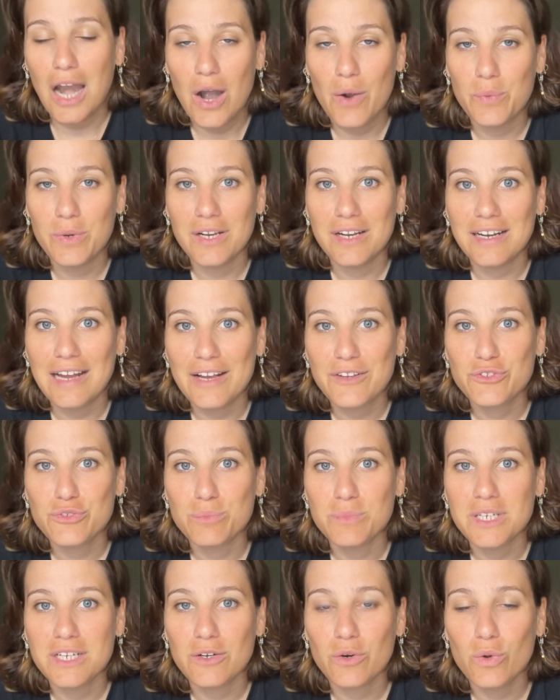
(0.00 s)
I really like to
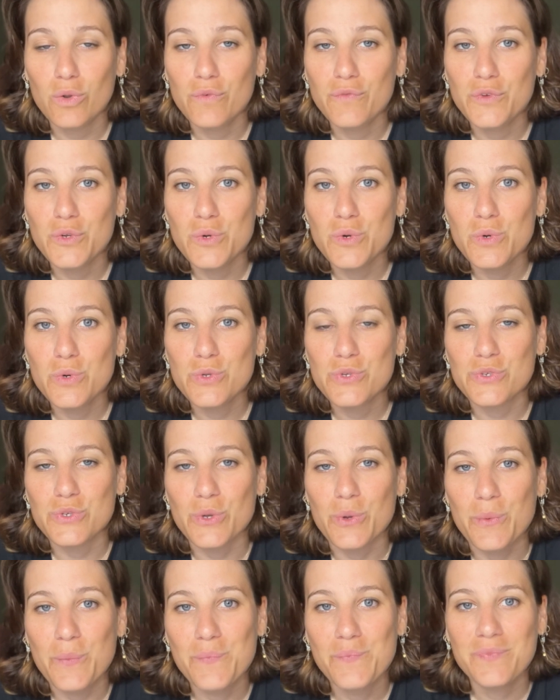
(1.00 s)
meet all of you,
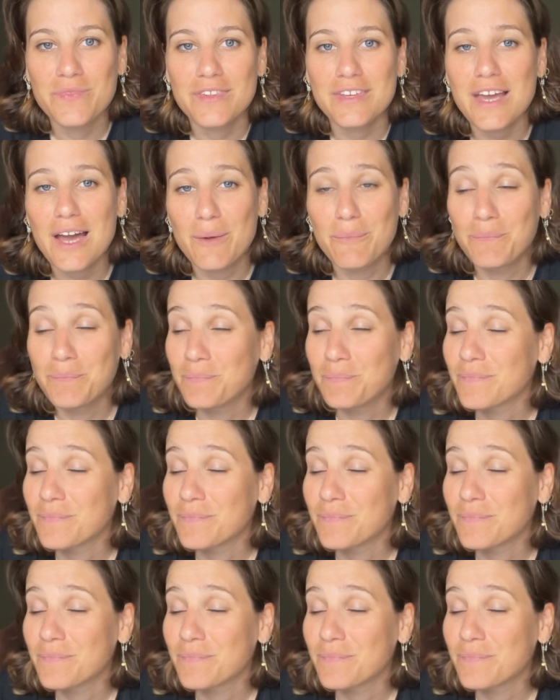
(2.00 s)
so yeah.